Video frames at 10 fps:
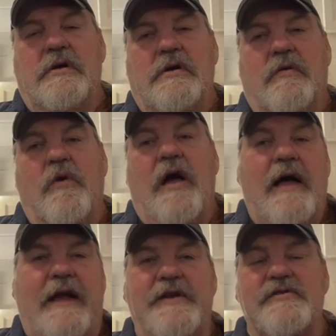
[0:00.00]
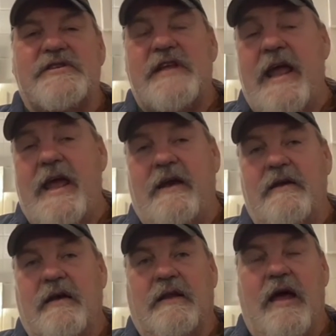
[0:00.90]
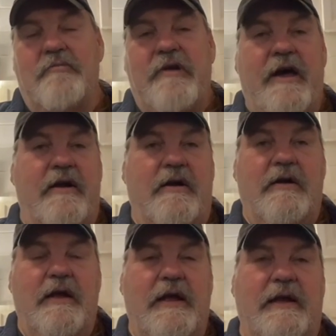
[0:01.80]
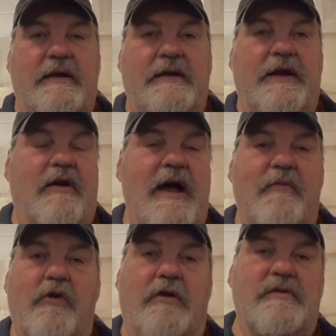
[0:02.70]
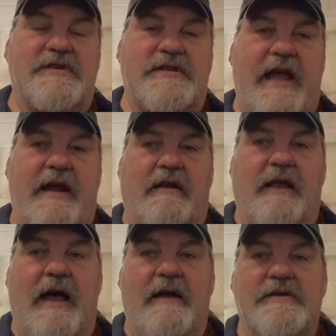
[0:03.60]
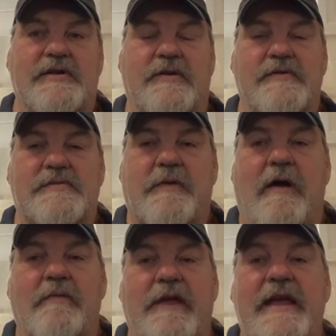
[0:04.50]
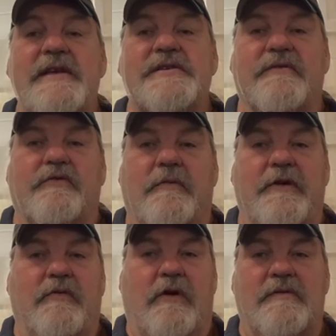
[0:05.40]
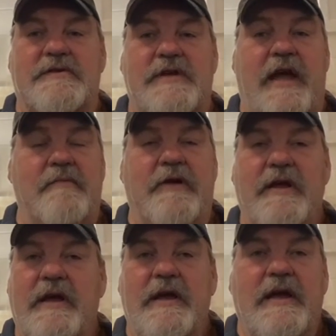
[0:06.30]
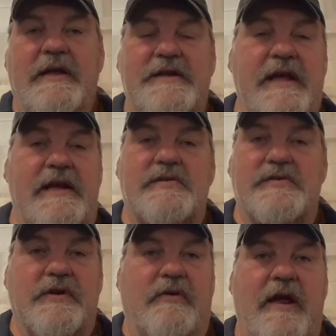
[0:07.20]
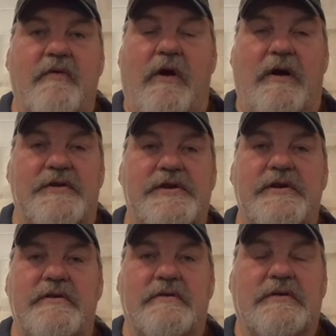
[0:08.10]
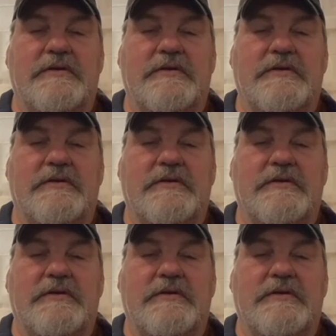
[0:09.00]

Well, I knew Stan a lot better you know, I had worked with Stan a lot, so it was probably easier for me to work with Stan. But Dennis was a great worker too.